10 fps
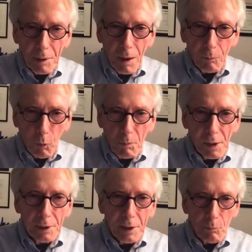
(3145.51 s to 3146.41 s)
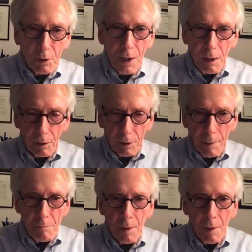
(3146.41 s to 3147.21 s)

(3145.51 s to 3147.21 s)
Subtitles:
morbidity and mortality?